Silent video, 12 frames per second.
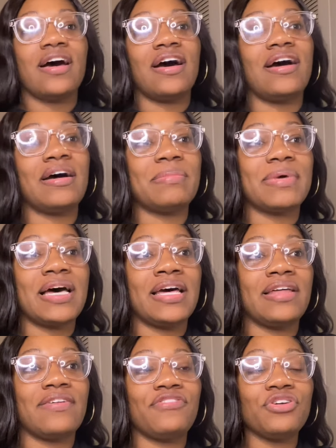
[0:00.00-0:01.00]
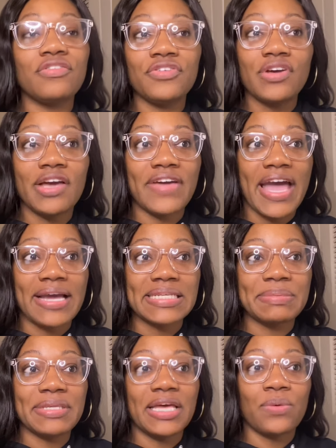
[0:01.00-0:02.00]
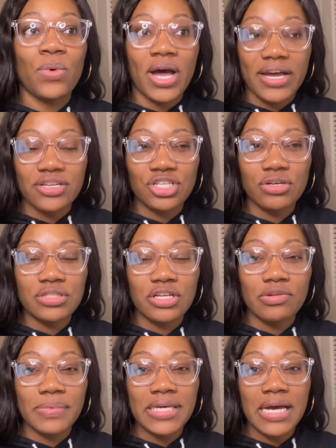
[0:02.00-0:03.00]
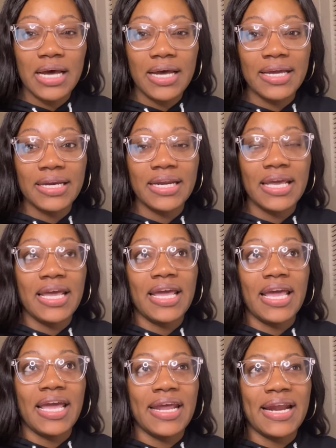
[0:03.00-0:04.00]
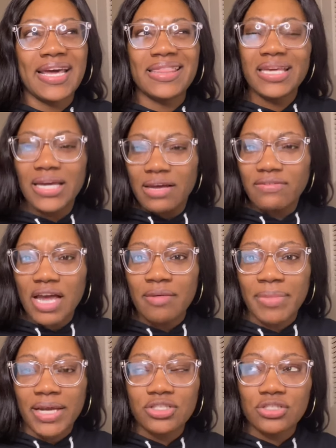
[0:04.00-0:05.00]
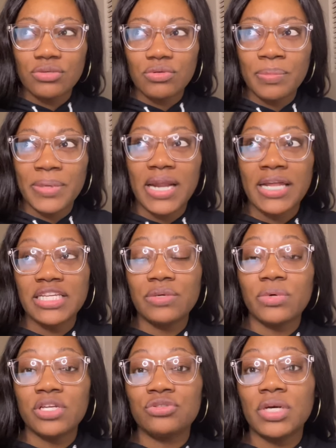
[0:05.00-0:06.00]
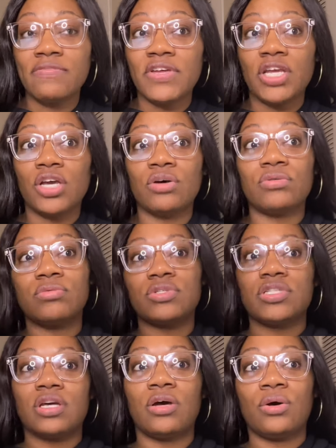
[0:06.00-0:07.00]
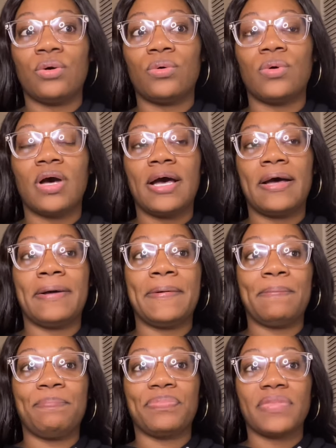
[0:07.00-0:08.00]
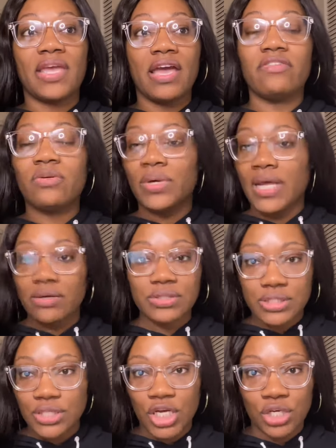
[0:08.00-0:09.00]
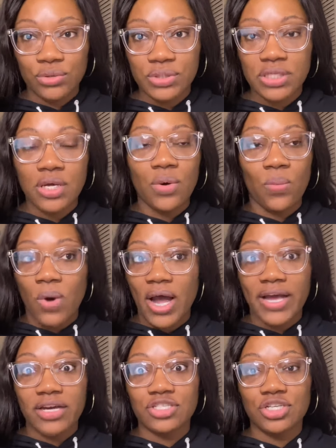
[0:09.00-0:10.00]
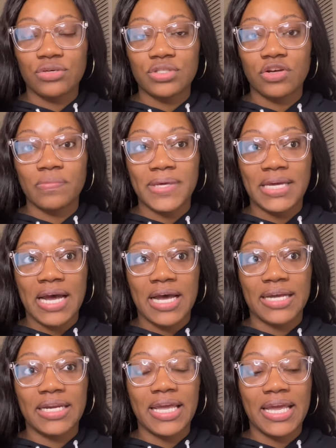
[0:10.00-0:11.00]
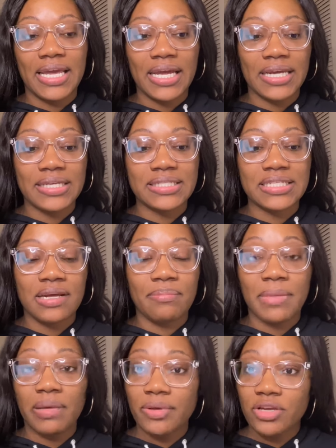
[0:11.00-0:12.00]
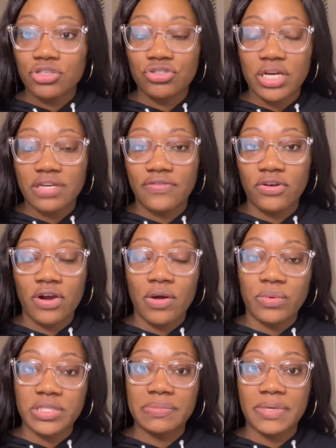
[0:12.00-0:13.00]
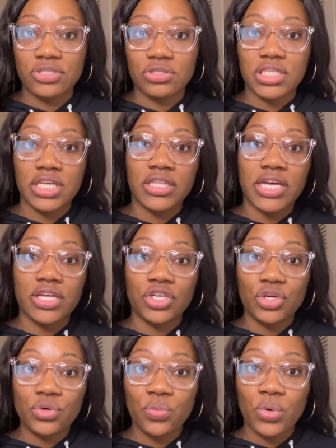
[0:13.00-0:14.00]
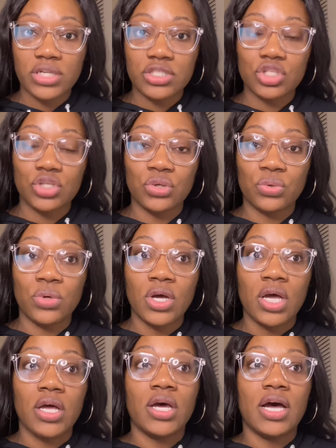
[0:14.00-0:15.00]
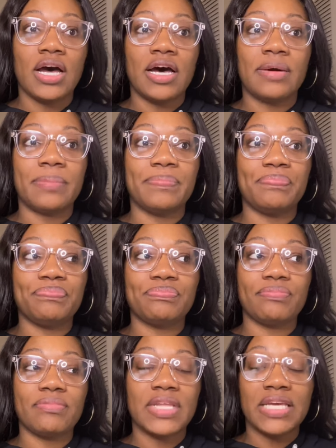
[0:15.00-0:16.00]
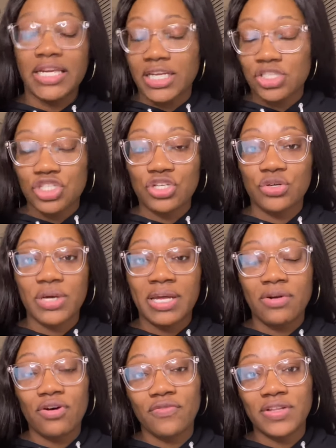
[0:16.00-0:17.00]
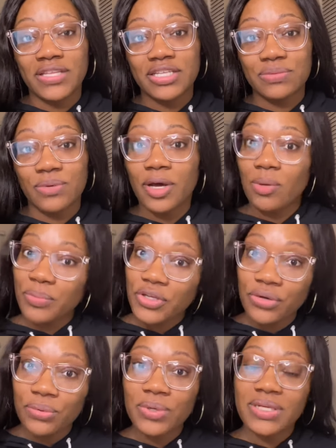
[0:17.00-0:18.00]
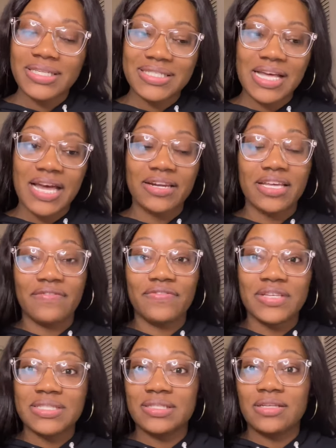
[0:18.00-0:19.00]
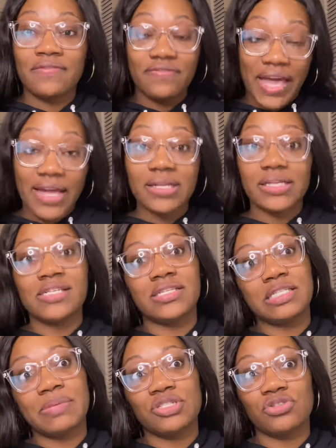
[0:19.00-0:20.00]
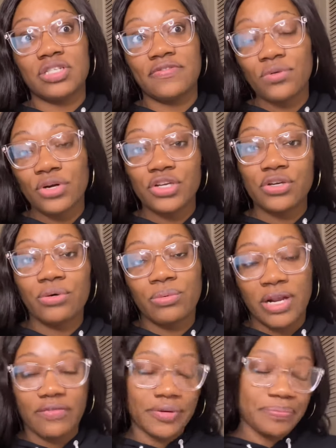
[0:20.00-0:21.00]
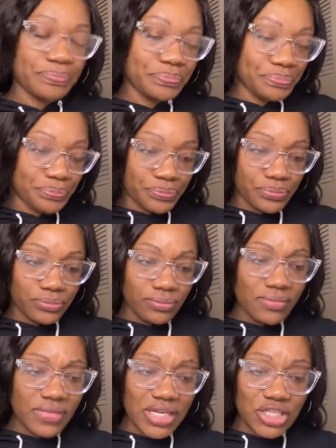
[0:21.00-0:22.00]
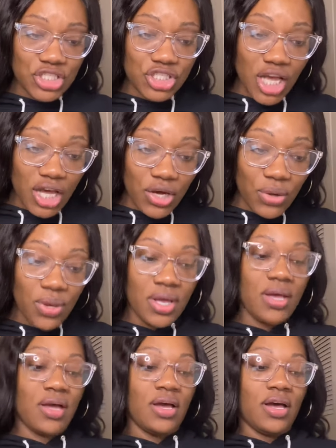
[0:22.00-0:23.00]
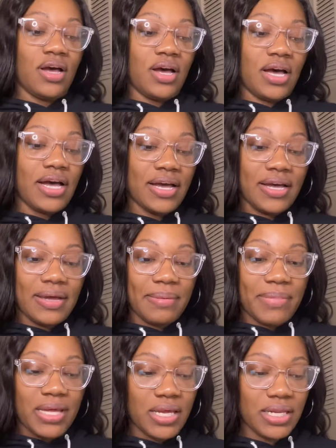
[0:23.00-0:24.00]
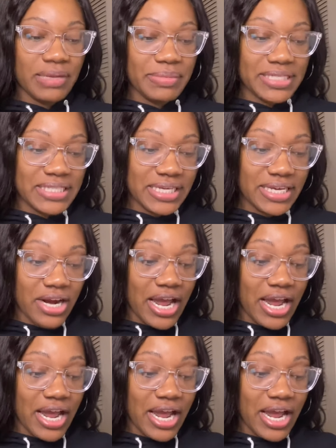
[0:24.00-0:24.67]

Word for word: Um, a few of you have asked me like why I chose OB-GYN and I think I've gotten back to you, but I did want to do a video so um, everyone else knows why I chose OB-GYN. And maybe you're trying to figure out what specialty that you want to um, get into. And hopefully this will help you decide if this if that is a specialty for you, whatever. So um, let me see here.